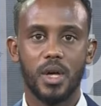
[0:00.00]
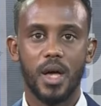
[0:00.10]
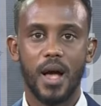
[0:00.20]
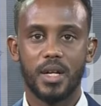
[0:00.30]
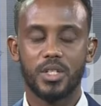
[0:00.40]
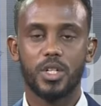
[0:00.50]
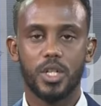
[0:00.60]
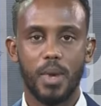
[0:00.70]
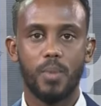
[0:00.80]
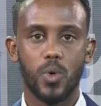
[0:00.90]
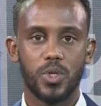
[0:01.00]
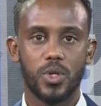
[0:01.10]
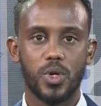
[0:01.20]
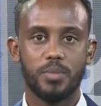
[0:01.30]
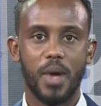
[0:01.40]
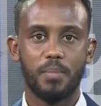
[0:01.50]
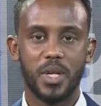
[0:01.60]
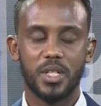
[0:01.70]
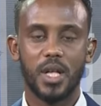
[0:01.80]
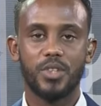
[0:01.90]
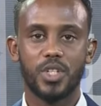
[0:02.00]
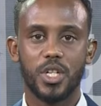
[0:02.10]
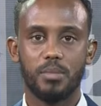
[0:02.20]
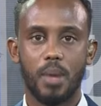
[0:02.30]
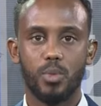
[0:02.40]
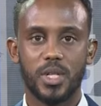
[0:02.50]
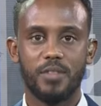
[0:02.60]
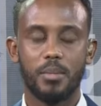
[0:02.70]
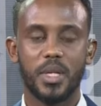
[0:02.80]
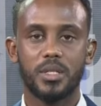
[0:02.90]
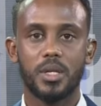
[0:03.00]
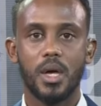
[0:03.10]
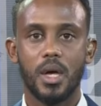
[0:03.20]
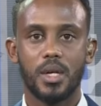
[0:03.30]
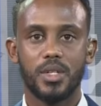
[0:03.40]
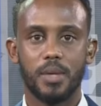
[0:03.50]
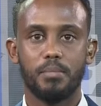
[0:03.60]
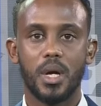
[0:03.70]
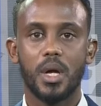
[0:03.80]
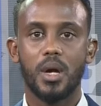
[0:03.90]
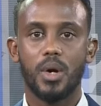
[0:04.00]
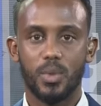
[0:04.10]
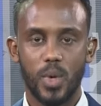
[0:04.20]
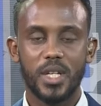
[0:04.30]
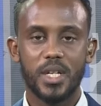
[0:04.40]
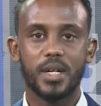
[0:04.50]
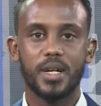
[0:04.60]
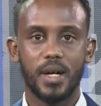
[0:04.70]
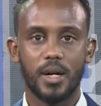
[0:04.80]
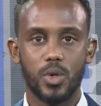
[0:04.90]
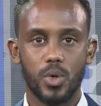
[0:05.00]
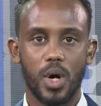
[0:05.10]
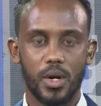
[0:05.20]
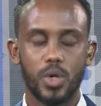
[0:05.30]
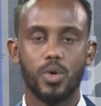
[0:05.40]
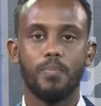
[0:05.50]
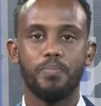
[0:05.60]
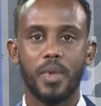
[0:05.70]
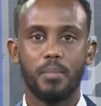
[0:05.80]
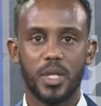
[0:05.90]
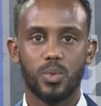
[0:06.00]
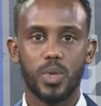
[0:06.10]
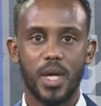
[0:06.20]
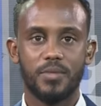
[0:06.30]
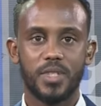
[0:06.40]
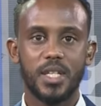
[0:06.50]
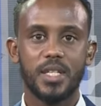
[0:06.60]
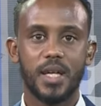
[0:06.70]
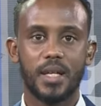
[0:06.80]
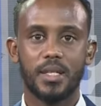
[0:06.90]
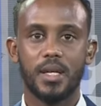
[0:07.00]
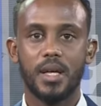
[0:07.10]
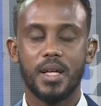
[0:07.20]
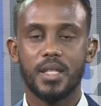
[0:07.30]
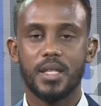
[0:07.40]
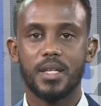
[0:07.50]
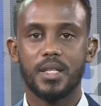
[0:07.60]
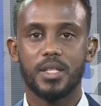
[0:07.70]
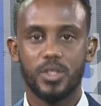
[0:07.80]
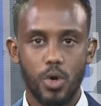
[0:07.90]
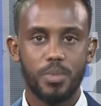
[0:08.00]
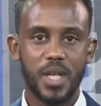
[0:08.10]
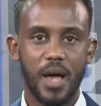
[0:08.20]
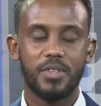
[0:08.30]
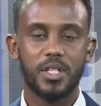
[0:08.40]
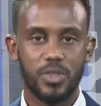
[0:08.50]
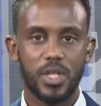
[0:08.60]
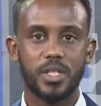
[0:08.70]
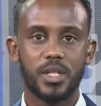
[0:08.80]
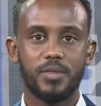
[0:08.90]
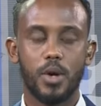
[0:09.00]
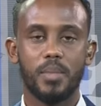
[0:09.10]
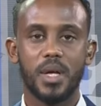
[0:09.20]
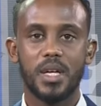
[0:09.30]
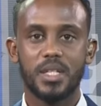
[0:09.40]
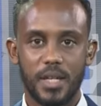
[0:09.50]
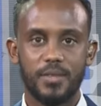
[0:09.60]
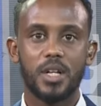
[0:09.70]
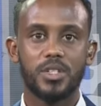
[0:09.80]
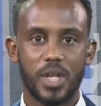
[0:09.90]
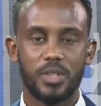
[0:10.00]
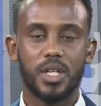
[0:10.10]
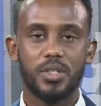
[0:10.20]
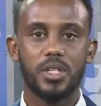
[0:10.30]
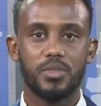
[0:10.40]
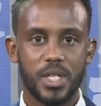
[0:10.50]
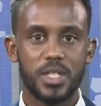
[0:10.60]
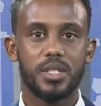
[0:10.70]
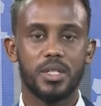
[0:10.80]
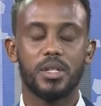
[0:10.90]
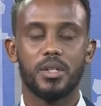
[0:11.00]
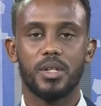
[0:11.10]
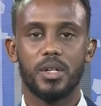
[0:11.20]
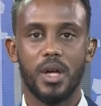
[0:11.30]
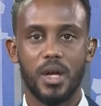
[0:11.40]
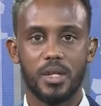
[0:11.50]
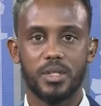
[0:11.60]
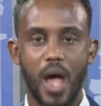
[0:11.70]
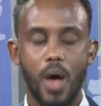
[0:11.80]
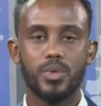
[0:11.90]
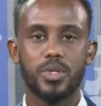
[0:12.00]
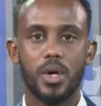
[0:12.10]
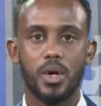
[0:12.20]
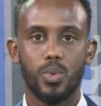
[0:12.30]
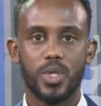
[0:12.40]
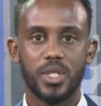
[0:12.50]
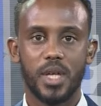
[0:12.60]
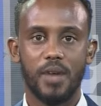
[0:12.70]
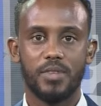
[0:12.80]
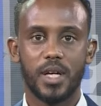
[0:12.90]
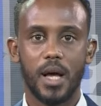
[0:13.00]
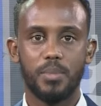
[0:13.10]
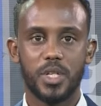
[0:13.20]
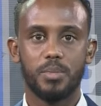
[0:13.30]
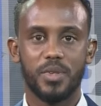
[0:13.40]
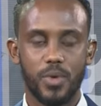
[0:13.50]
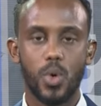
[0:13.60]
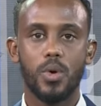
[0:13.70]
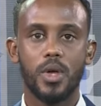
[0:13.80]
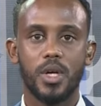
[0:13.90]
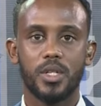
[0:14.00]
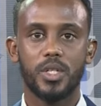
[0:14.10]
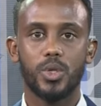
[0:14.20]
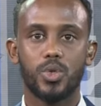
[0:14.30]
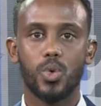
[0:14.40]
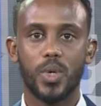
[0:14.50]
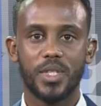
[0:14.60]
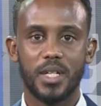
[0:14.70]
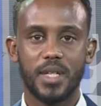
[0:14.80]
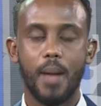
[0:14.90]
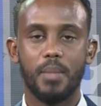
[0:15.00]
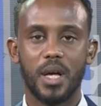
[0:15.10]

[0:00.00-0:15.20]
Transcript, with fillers: against Al-Shabaab was launched by President Hassan Sheikh Mahmoud government uh, some one year ago, ago. But we have seen that uh, the, the troops have retreated from several strategic region, uh, uh, towns, which they have recaptured before due to what they term